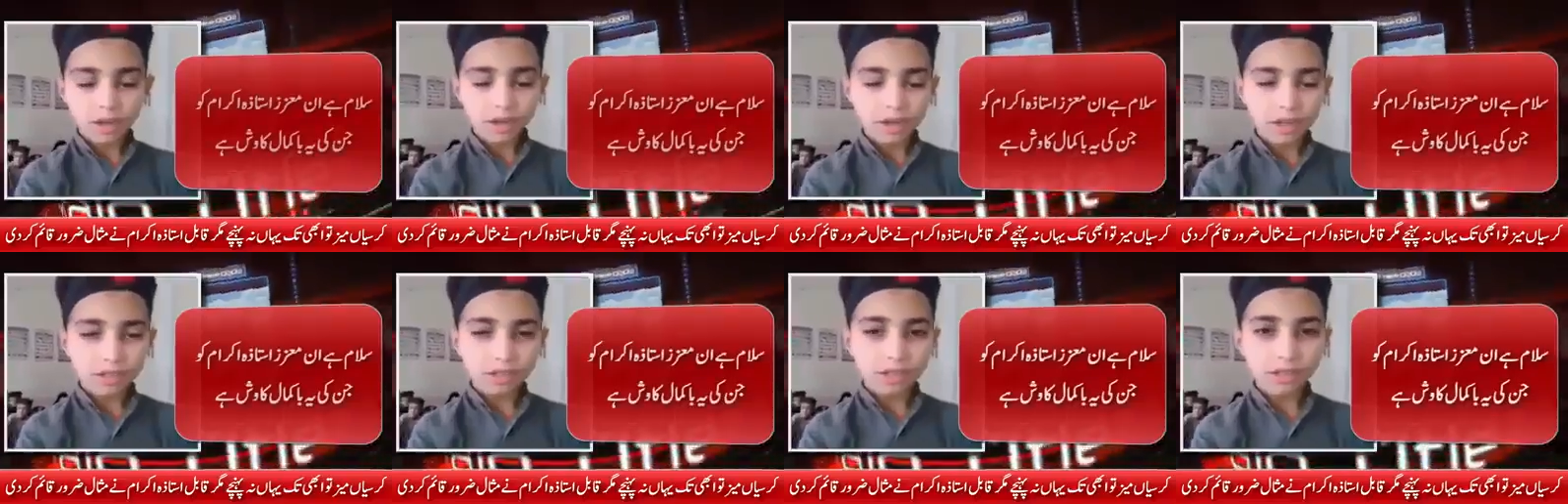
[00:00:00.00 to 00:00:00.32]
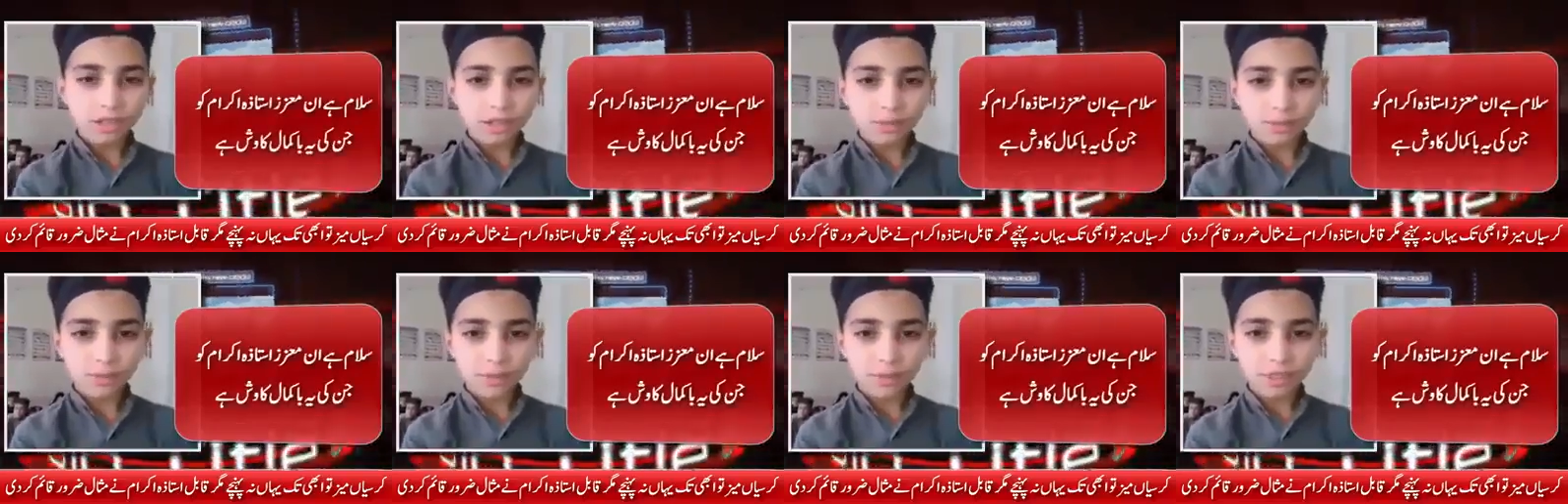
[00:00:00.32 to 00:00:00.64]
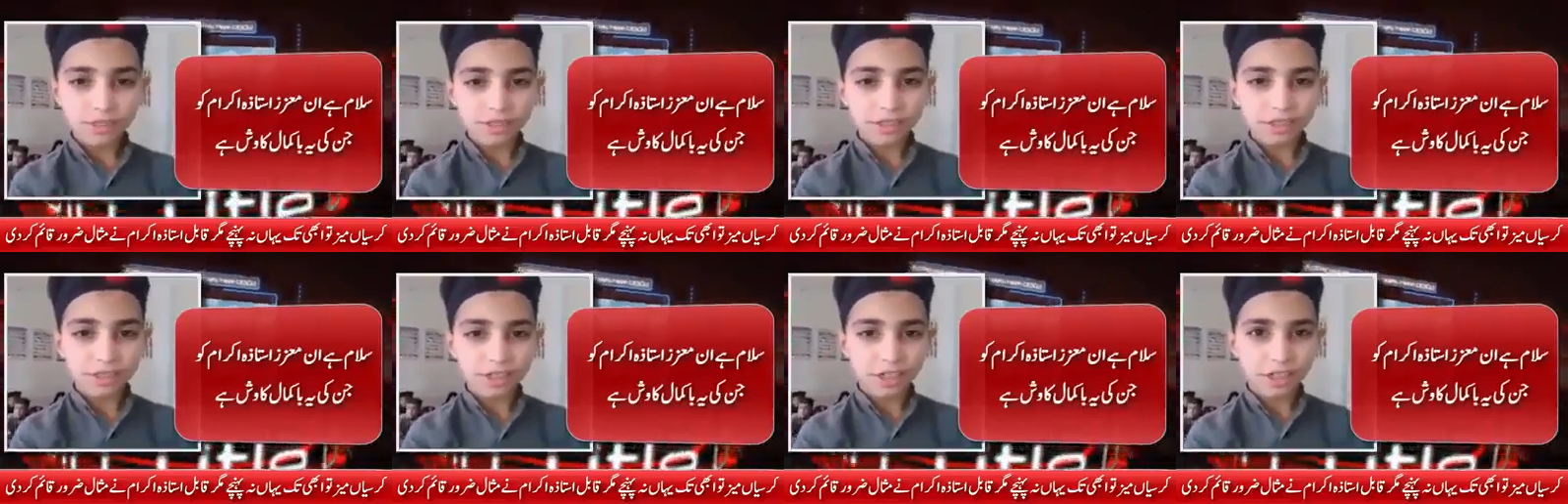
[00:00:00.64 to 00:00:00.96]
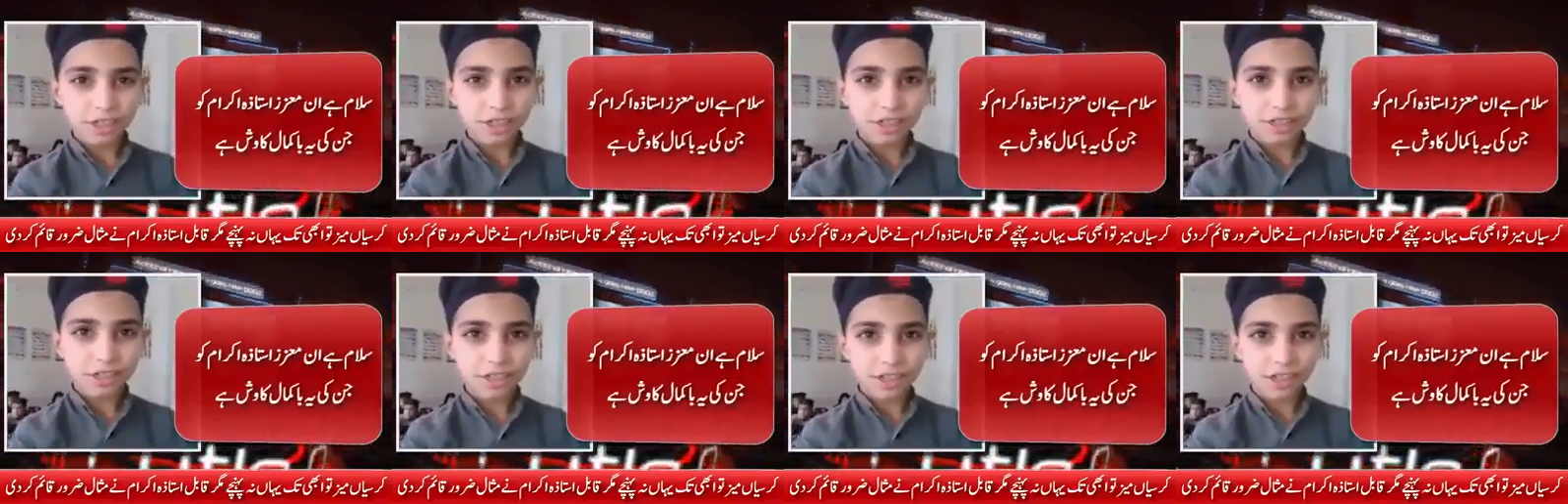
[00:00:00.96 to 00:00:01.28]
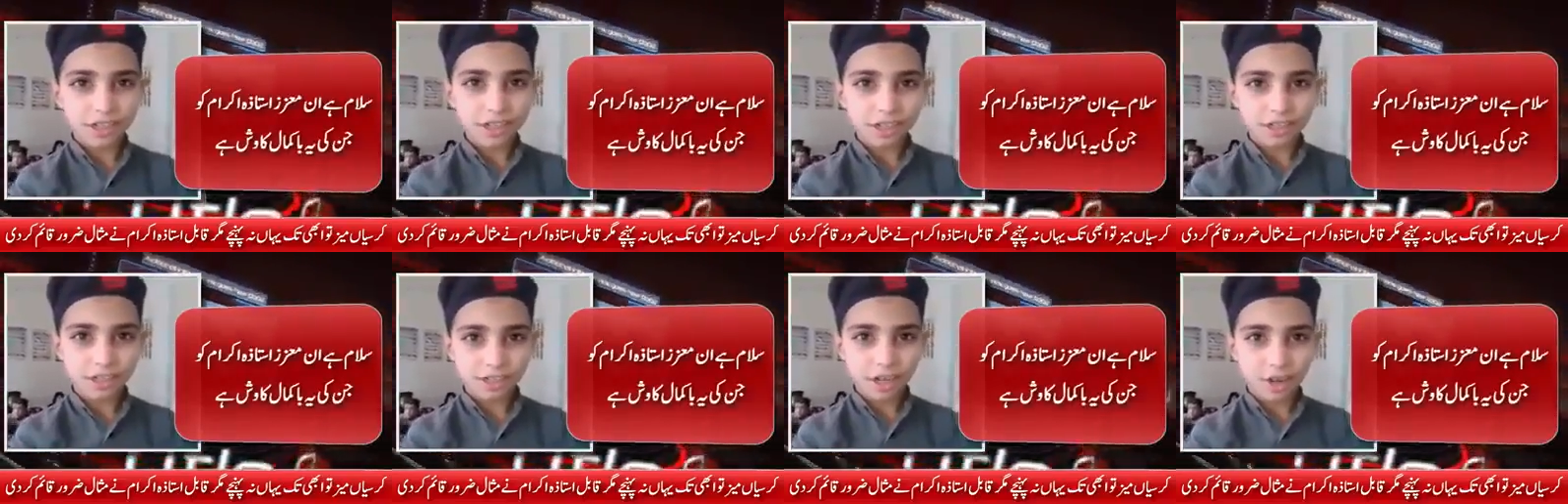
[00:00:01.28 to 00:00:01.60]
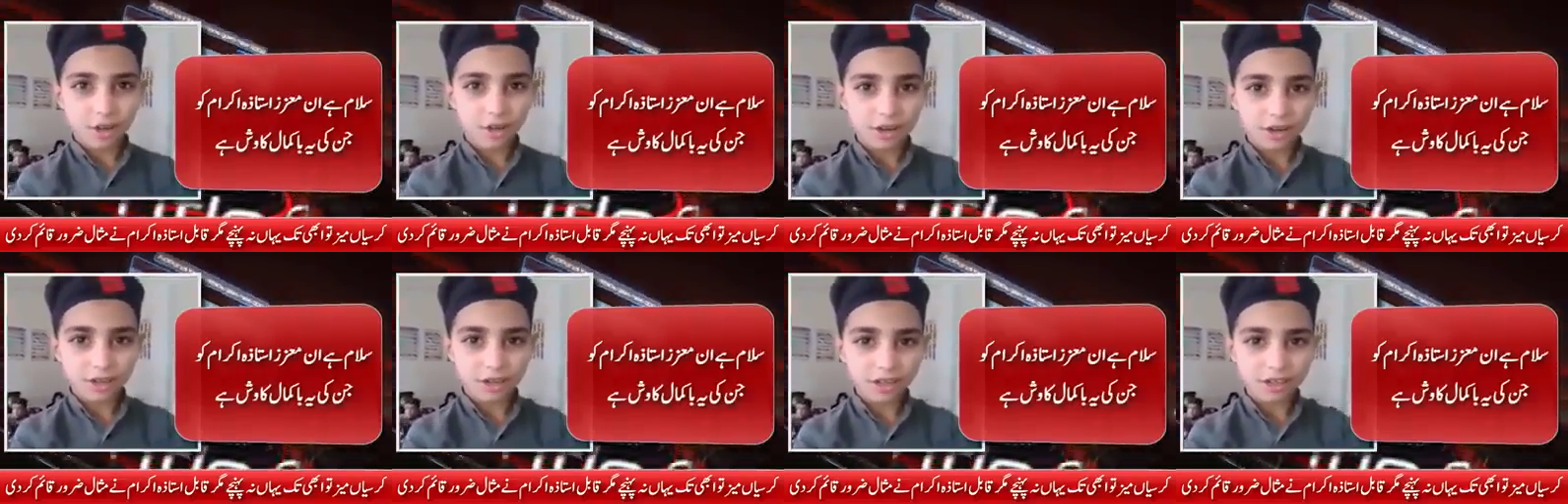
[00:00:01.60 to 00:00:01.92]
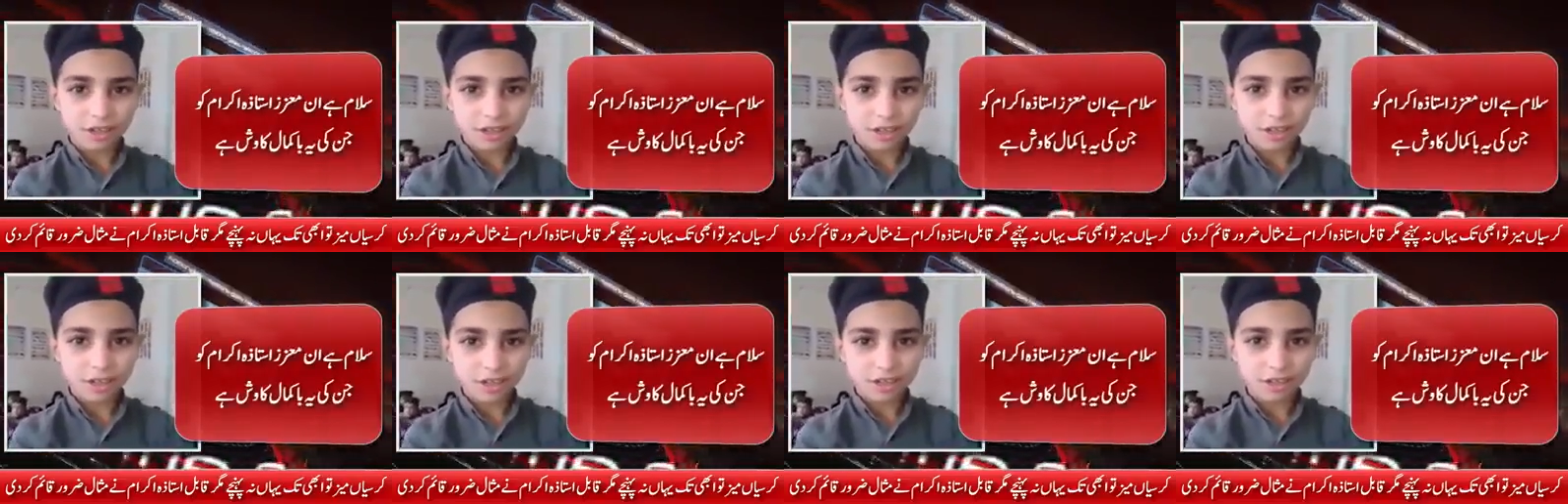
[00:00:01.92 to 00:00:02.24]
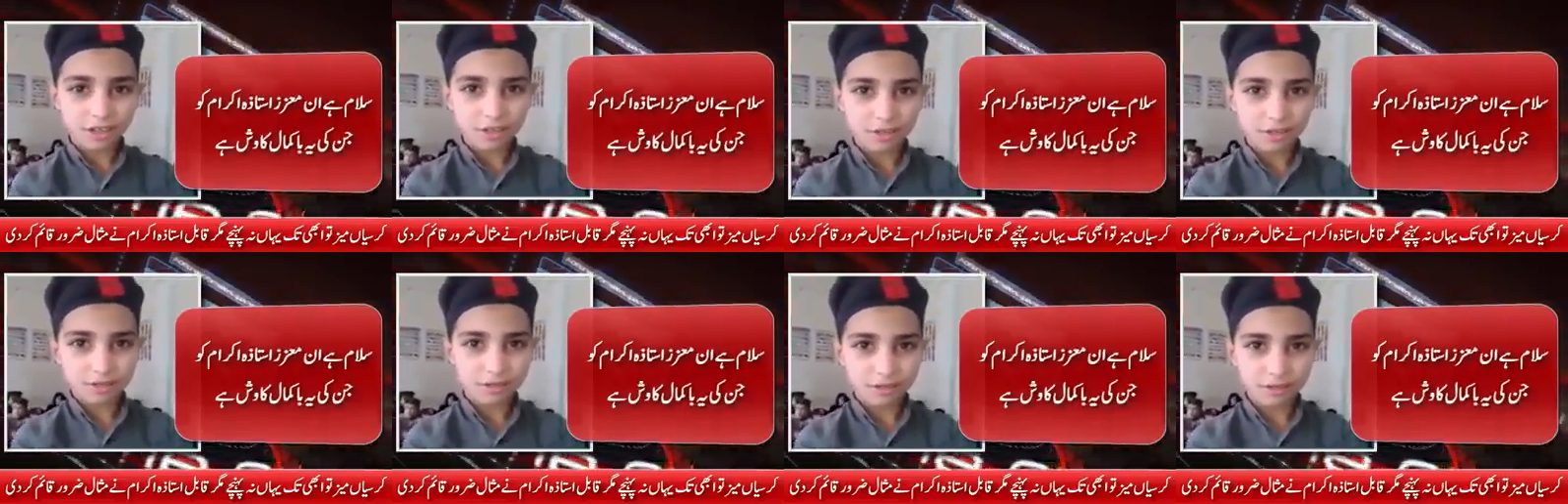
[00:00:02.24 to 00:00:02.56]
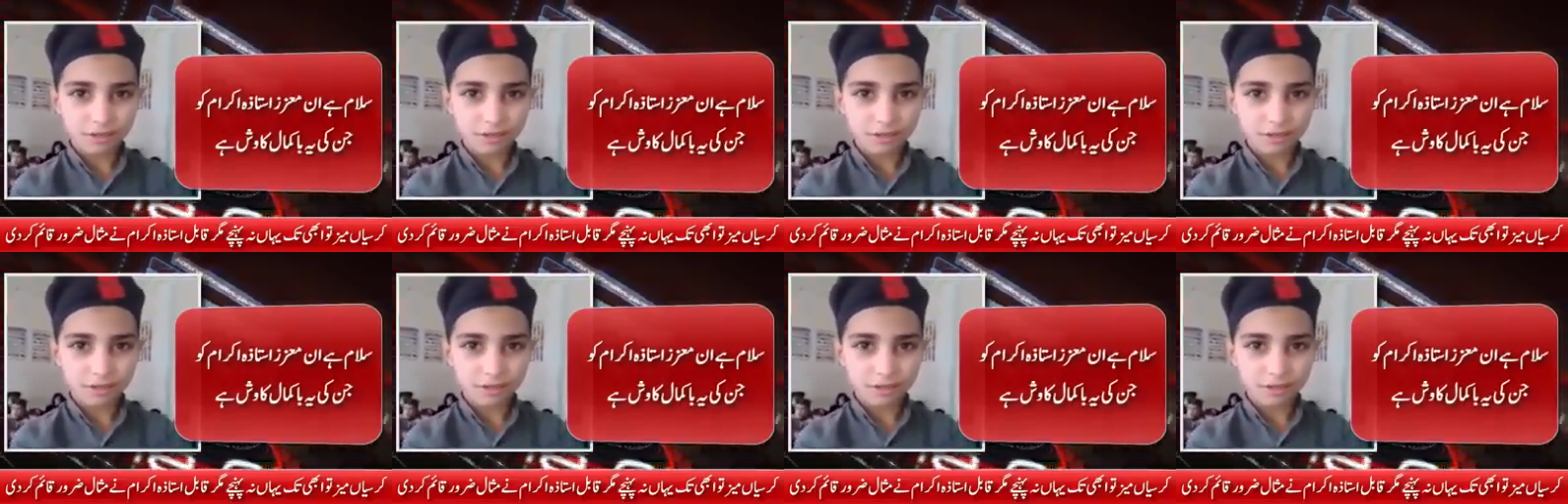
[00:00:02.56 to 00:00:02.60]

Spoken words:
Aziz Bhatti Shaheed is our national hero.